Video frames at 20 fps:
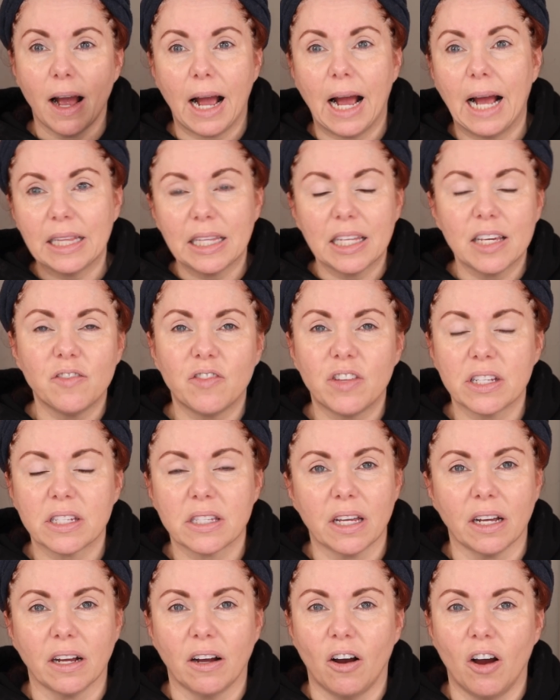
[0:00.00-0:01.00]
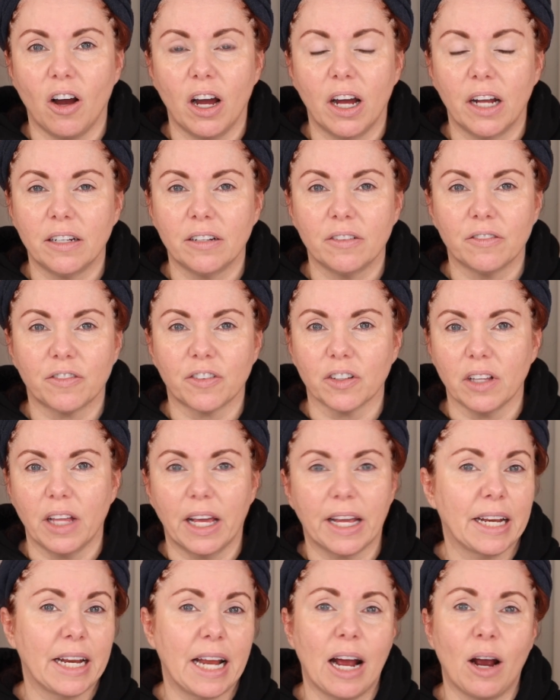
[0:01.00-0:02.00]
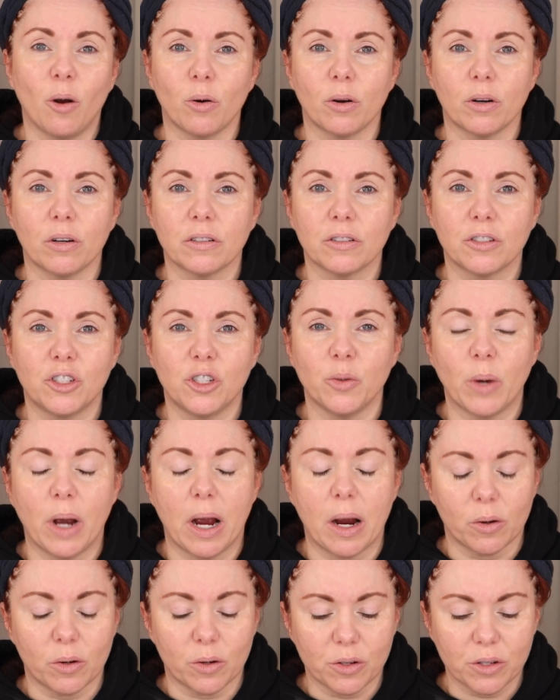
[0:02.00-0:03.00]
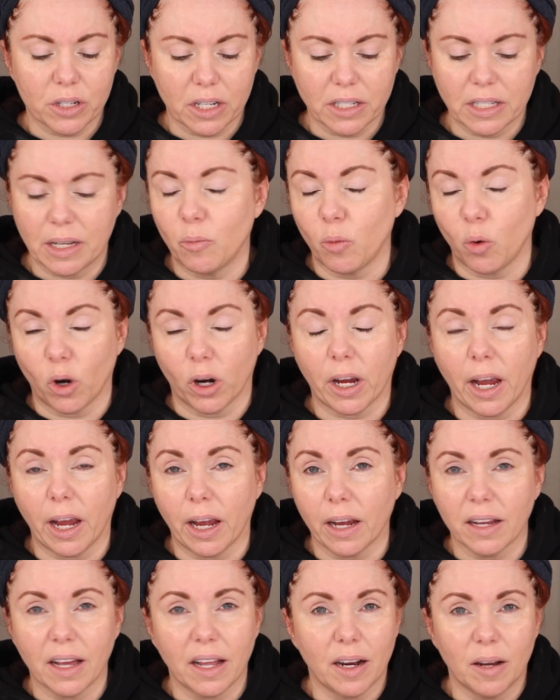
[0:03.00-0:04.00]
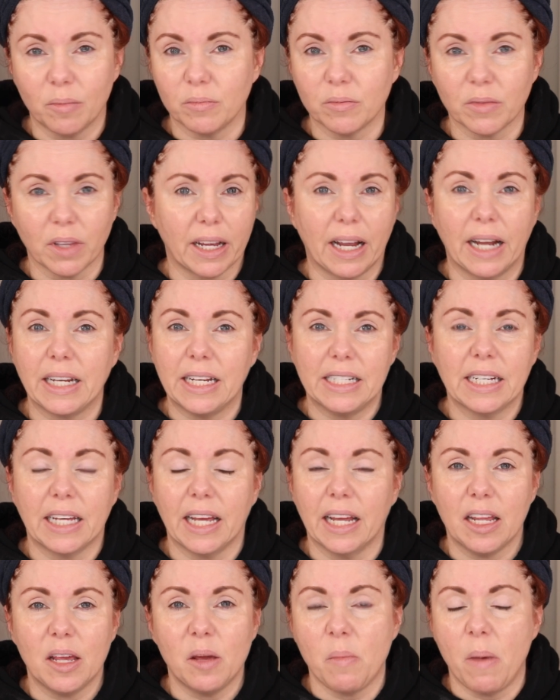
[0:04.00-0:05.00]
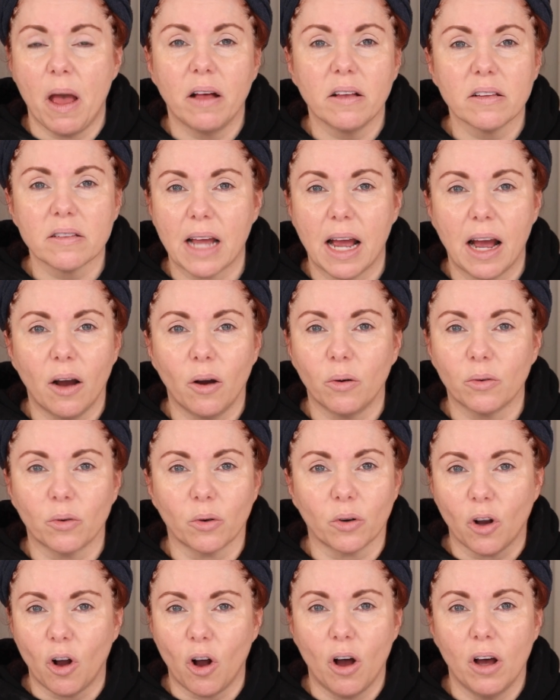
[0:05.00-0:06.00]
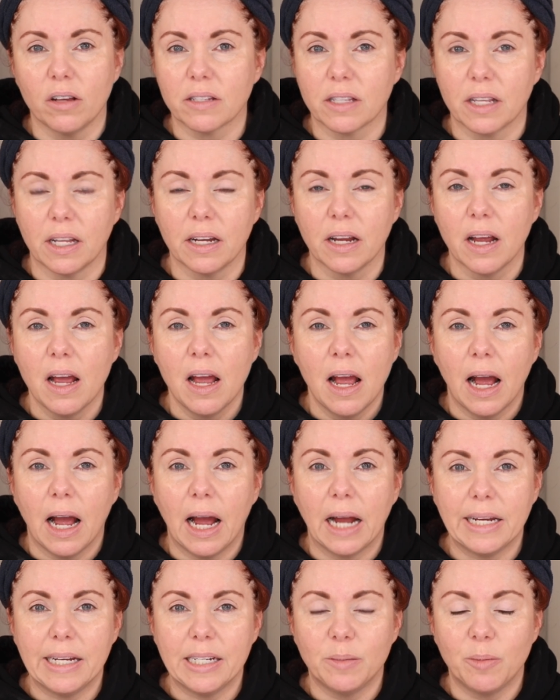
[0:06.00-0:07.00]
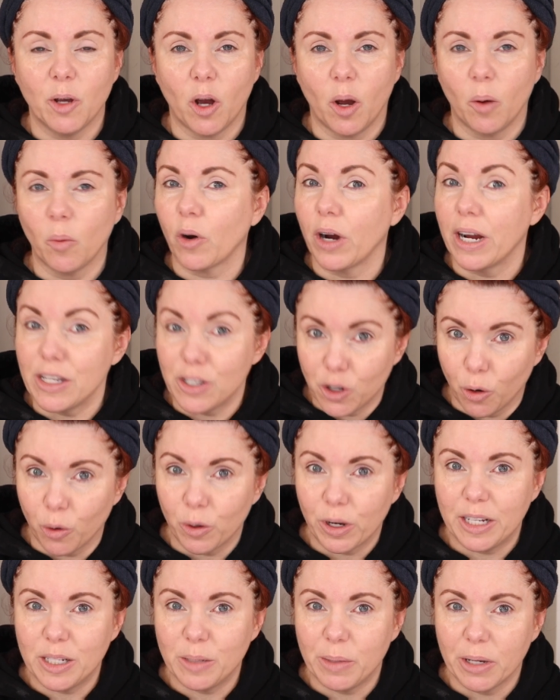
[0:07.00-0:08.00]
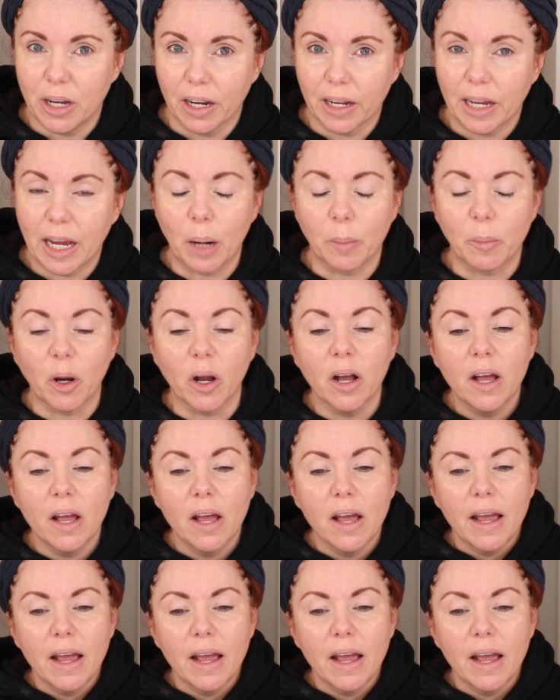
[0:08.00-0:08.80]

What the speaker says: I leave this thing on for like an hour, 2 hours, because I'm working and I'm like, I need to get emails out or calls that I need to be on where I don't need to be on camera.